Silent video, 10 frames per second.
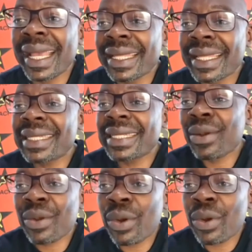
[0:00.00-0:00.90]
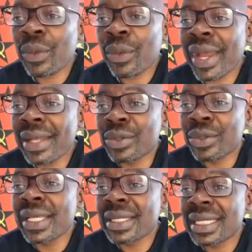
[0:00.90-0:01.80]
and that we can't
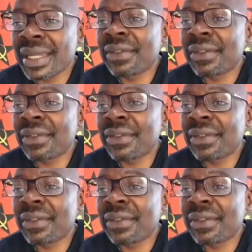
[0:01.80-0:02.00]
do it